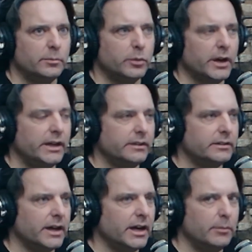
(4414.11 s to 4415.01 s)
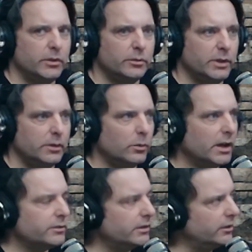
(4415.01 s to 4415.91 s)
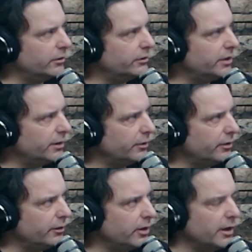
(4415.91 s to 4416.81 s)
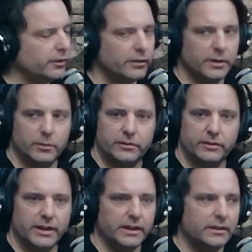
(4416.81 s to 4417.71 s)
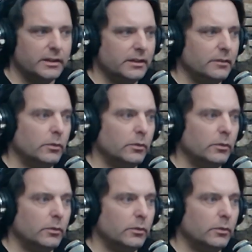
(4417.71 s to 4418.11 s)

to break a tie between watching their son or their daughter, they would say,